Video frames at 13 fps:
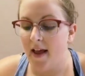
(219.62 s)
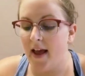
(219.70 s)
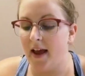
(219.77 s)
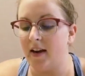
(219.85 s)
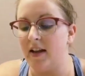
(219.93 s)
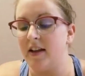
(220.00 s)

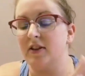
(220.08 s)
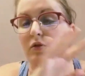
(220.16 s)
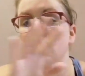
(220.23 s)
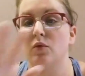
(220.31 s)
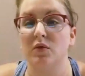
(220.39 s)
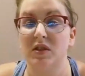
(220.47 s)
And he's
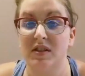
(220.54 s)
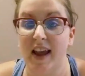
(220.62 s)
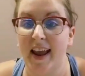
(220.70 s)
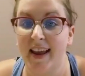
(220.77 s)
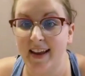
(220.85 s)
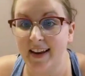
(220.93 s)

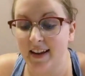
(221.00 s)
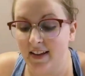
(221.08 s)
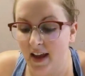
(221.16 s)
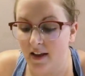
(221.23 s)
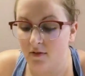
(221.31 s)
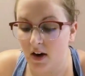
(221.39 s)
saying it
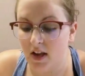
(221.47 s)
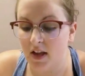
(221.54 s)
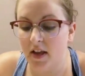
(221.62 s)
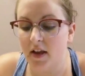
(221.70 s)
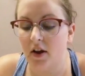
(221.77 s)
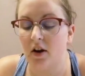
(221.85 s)
again right
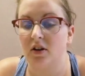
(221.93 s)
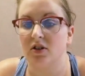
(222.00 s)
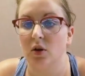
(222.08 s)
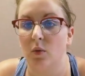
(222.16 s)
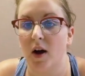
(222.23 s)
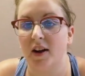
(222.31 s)
here
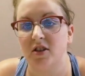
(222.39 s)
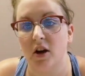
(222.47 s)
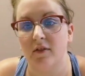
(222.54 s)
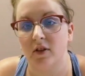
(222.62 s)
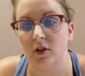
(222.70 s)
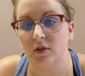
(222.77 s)
to watch
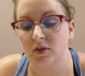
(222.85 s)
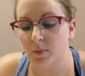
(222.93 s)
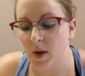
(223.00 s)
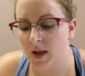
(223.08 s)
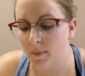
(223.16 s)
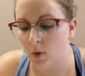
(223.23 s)
out for those
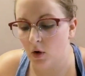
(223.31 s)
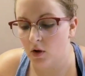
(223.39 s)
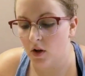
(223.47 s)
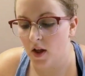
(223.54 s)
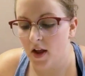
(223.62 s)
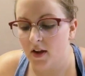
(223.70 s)

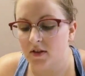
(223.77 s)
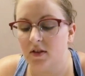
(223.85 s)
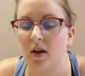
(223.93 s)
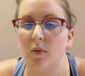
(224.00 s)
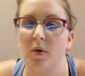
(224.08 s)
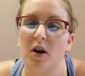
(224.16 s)
people so
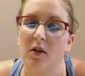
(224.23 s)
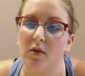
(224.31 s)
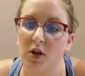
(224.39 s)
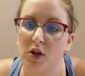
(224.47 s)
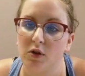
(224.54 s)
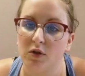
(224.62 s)
that we
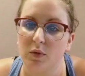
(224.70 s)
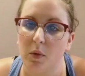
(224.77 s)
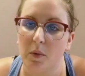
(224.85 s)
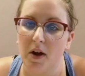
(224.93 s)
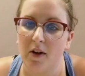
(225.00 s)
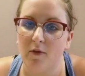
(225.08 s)
don't lose
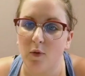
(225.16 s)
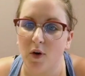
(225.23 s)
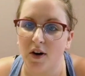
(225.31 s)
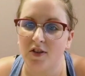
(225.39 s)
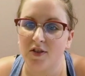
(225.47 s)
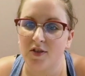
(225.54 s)
what we have
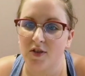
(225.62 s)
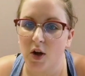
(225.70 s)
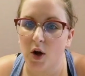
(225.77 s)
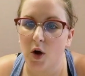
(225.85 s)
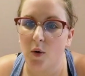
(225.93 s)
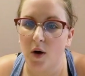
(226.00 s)
worked
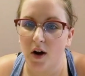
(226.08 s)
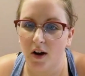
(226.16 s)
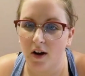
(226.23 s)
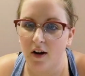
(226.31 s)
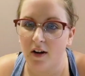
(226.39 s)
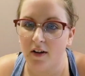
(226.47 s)
so
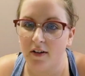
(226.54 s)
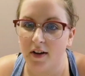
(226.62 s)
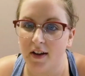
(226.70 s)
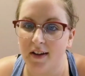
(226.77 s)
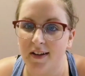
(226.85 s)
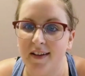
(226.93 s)
hard
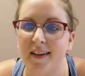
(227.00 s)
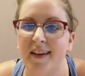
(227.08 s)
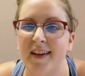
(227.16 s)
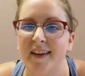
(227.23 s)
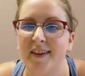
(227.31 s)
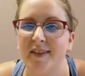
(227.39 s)

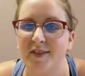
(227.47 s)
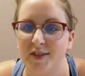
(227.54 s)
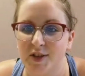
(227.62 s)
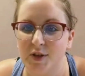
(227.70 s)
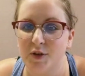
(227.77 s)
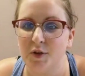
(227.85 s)

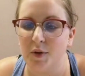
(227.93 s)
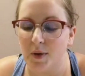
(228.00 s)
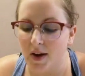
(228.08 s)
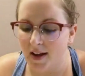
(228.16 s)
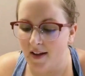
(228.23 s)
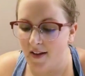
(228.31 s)

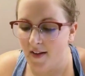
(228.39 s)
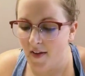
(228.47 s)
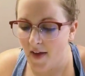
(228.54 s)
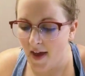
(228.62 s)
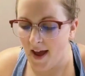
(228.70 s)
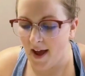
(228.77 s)
to
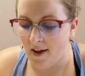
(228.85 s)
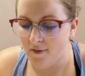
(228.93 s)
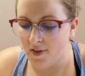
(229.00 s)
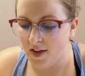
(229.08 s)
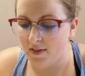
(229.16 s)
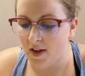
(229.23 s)

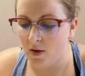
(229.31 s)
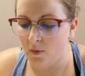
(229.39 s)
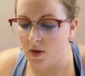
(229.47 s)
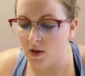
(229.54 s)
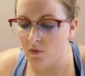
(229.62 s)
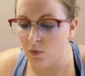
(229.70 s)
have, and that
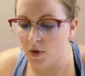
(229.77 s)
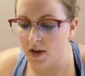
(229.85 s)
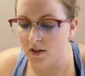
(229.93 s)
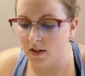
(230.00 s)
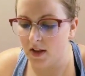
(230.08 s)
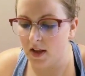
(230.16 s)
we
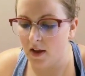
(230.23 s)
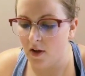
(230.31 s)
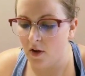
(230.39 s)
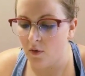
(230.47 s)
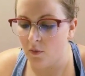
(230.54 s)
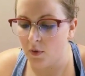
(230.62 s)
really,
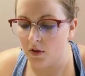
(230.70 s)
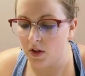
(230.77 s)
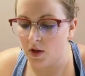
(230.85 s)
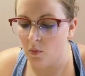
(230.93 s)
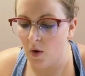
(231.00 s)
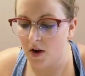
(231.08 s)

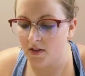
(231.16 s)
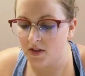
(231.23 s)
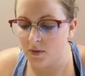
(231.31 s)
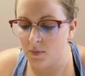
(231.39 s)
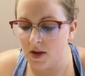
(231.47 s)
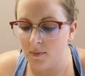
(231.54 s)
really want
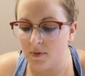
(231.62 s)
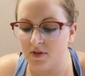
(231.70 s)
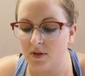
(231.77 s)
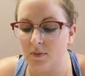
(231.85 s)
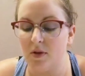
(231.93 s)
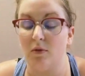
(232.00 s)
to be able
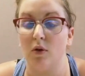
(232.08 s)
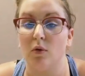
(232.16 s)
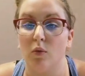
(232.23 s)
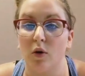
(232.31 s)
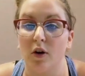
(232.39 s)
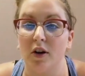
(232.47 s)
to be
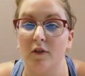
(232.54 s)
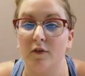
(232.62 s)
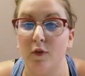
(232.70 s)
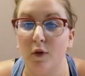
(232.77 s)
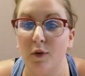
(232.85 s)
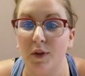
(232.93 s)
rewarded
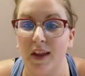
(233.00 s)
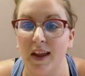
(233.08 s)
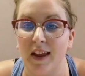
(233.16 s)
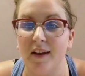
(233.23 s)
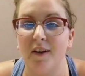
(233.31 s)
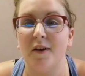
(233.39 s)

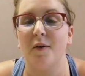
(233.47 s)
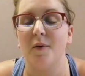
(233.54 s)
fully